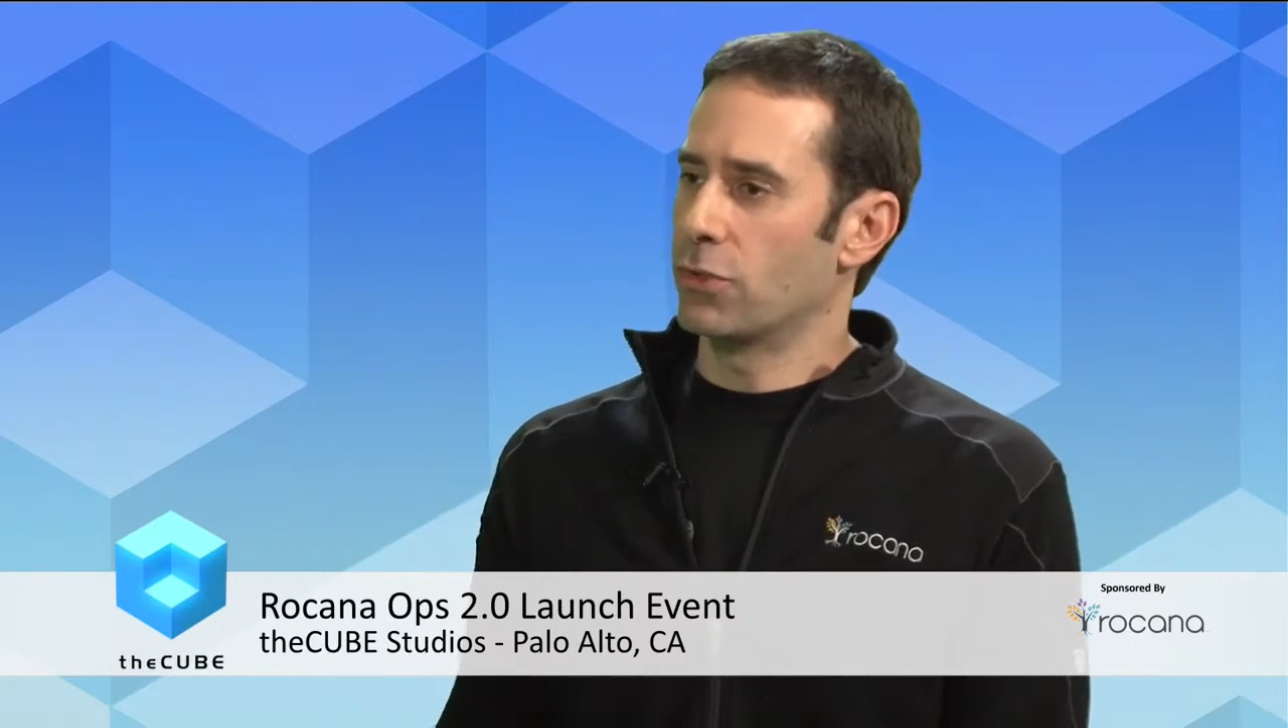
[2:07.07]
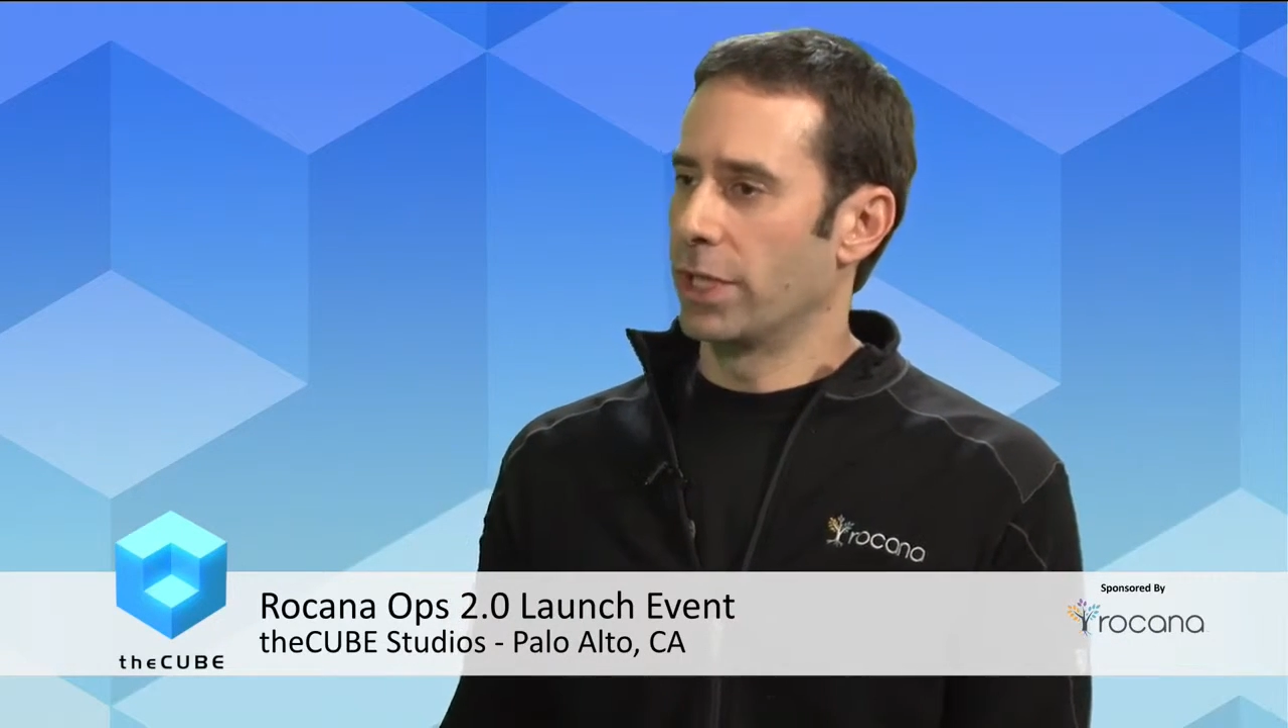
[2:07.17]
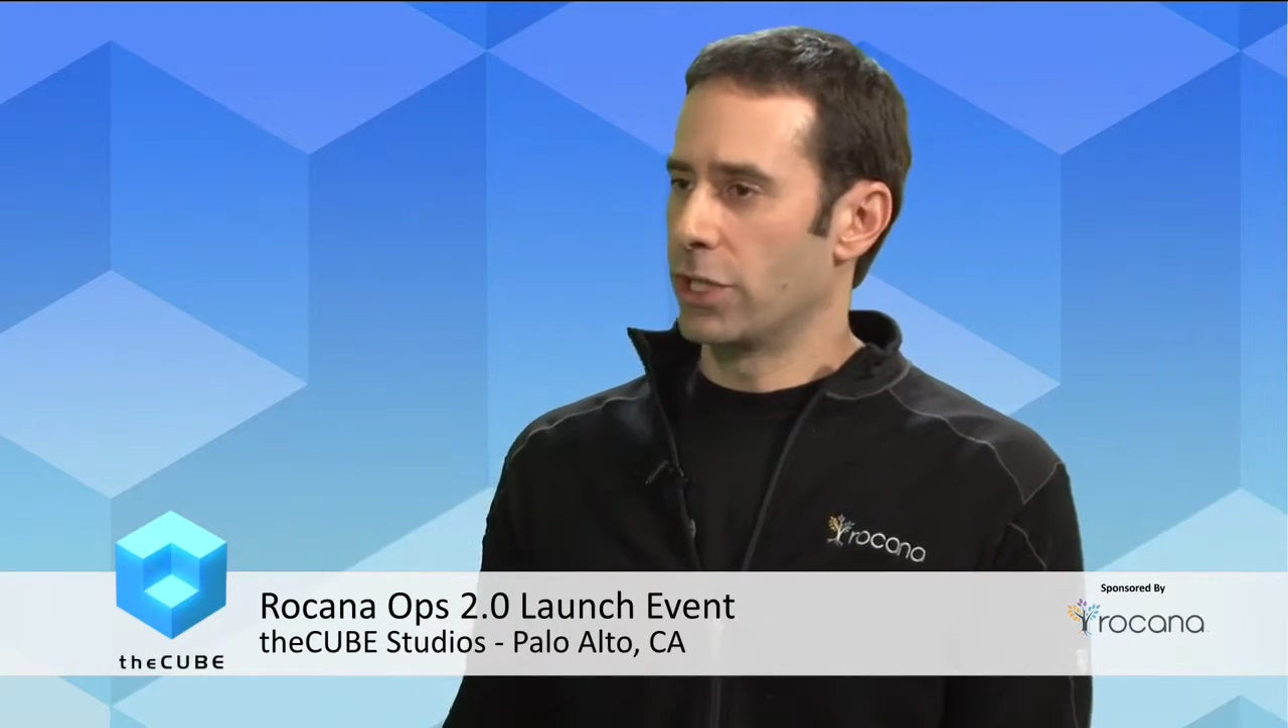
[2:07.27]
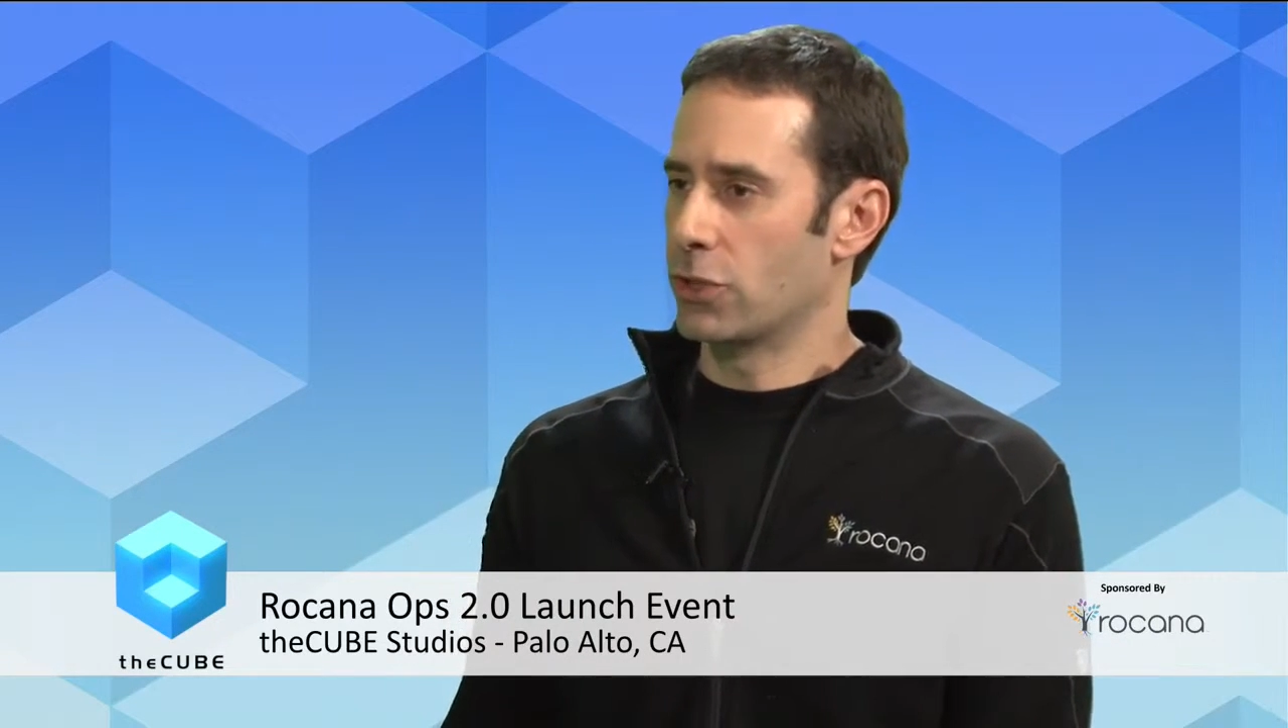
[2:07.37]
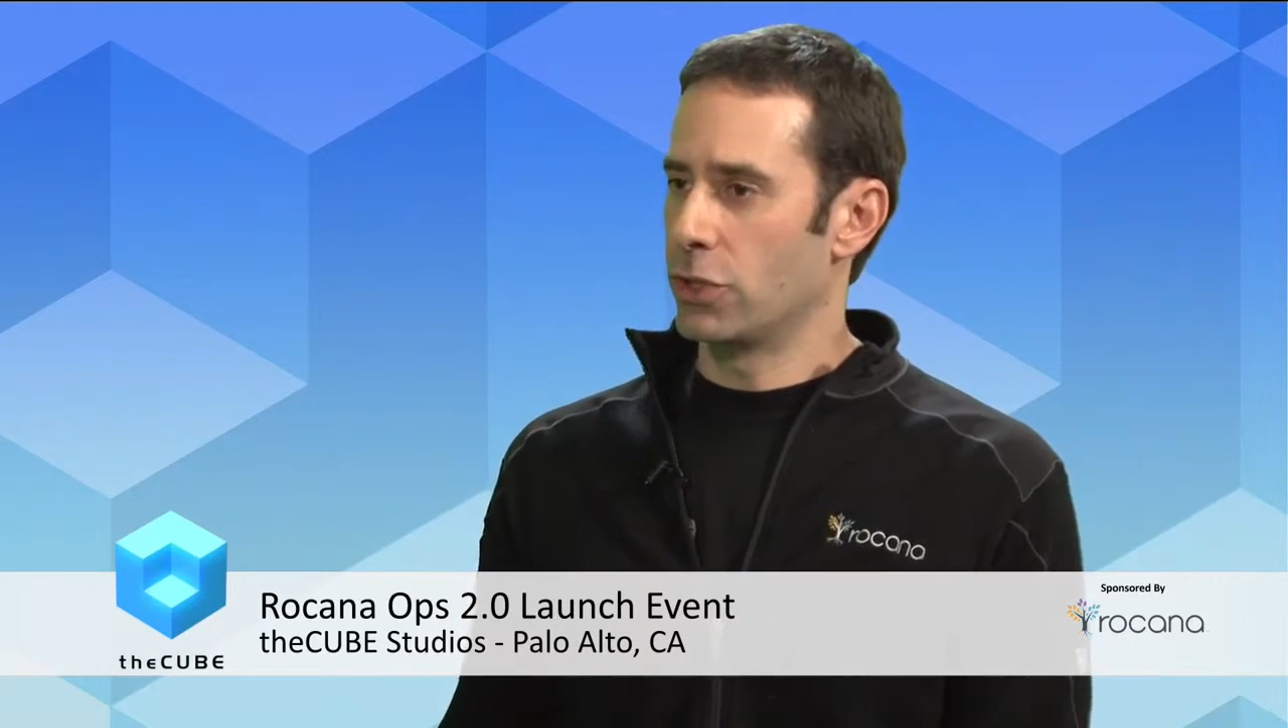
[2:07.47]

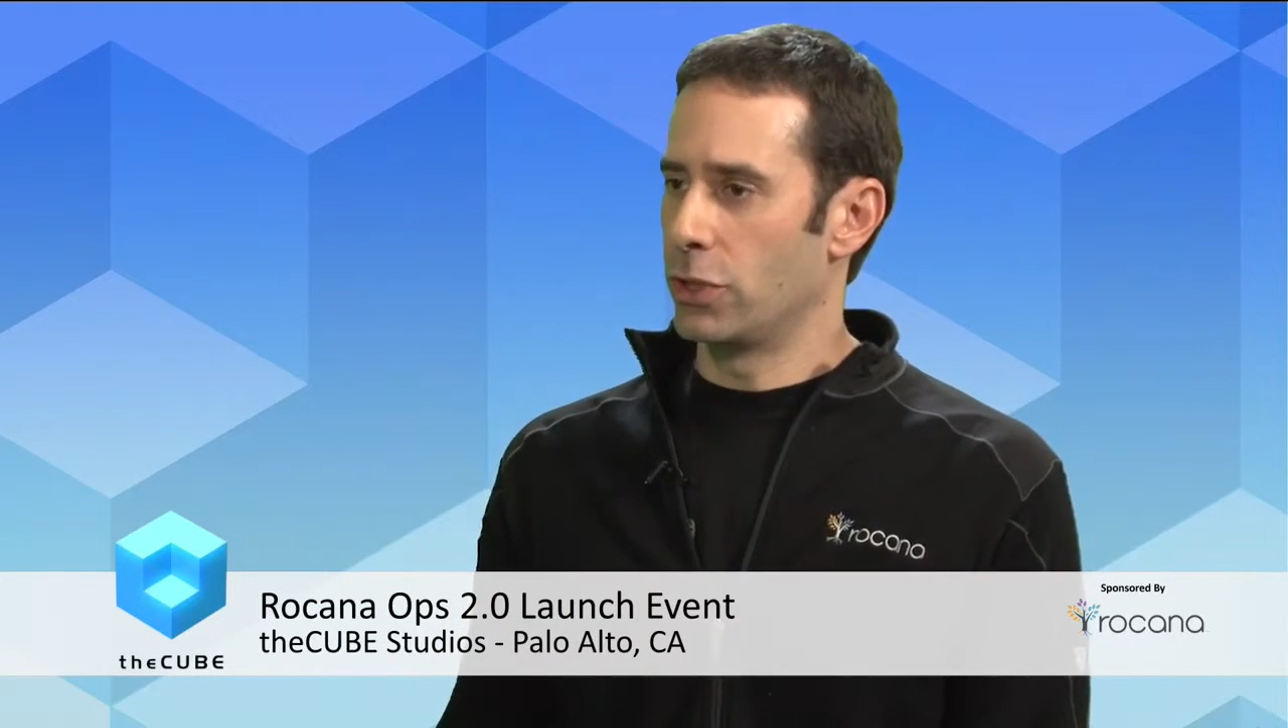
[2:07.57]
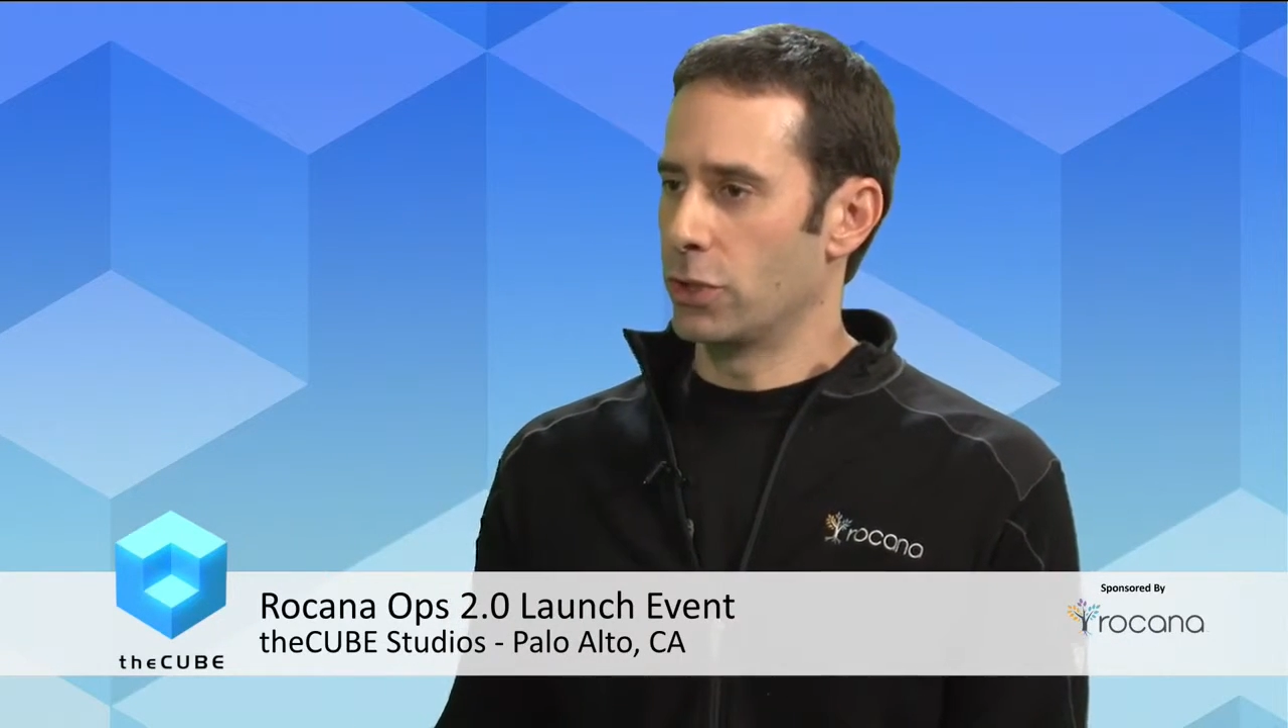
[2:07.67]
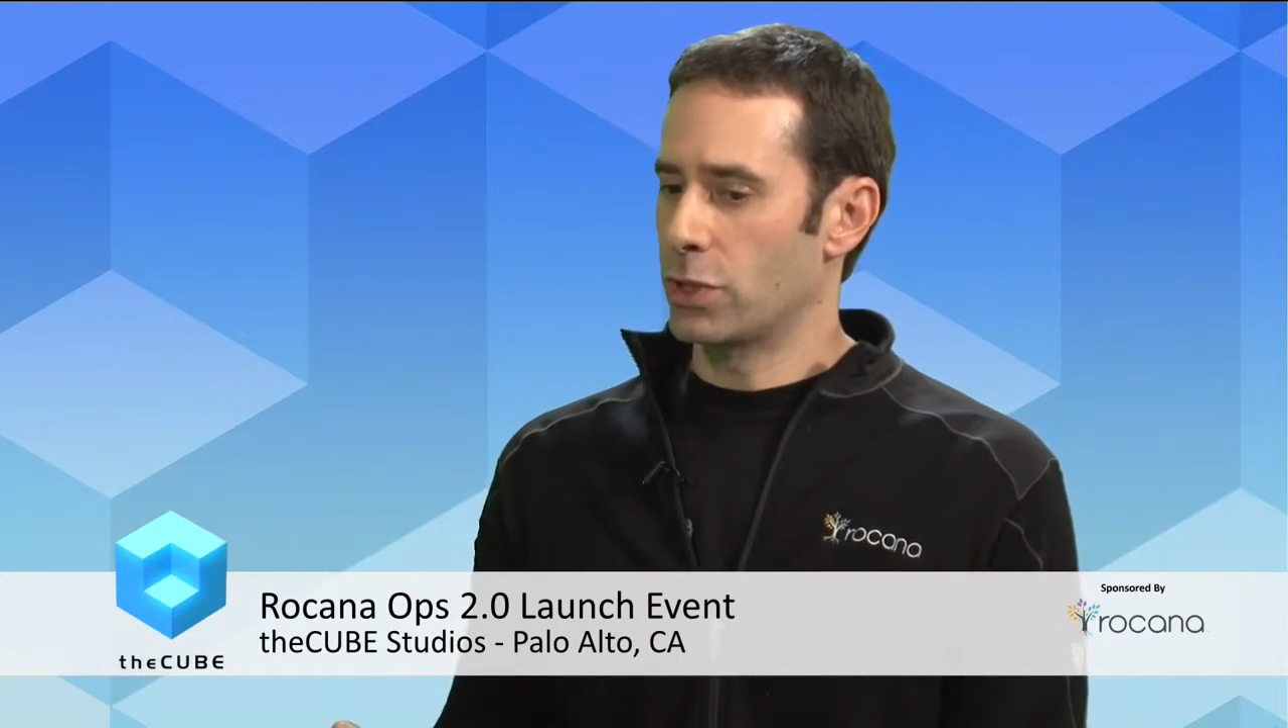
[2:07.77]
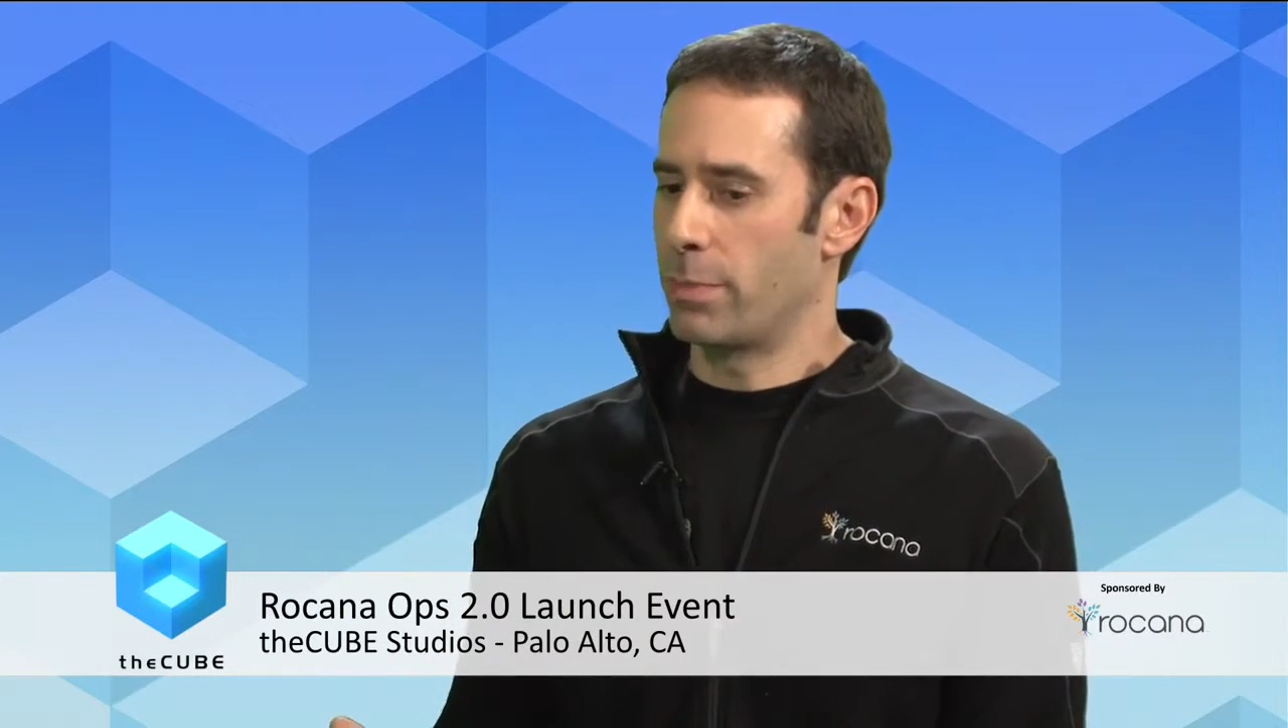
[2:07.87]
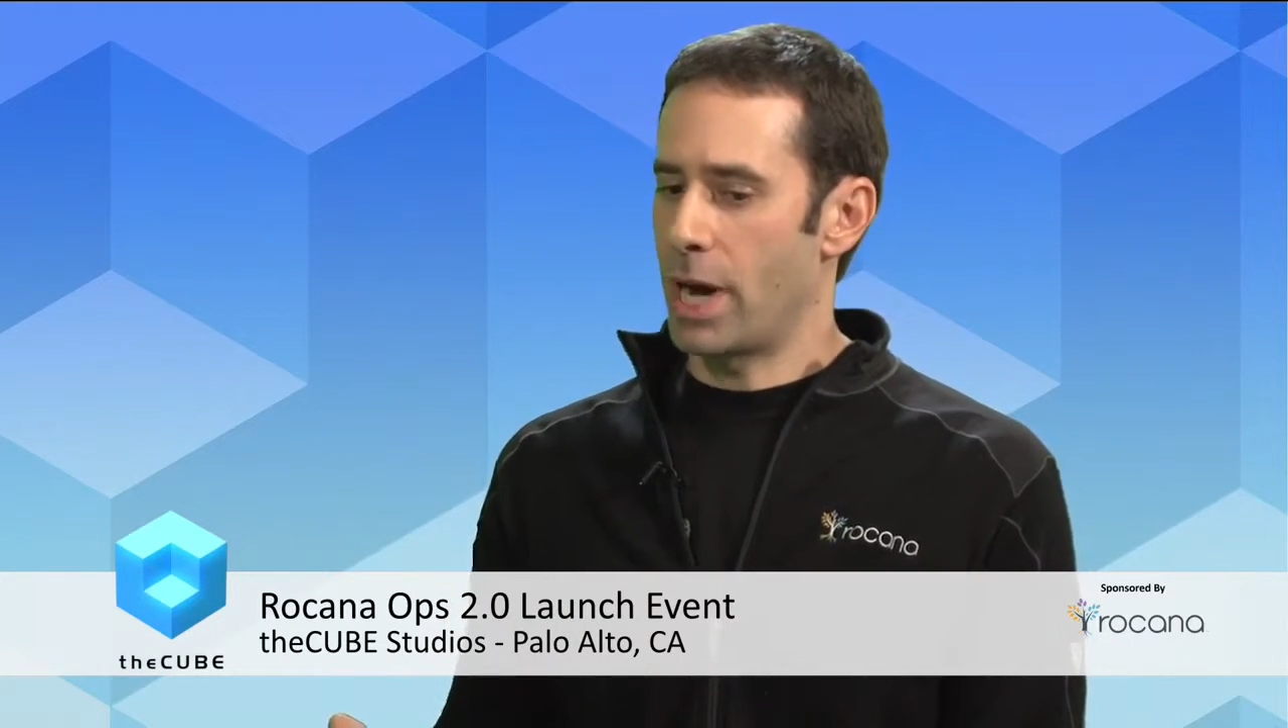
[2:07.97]
really introduced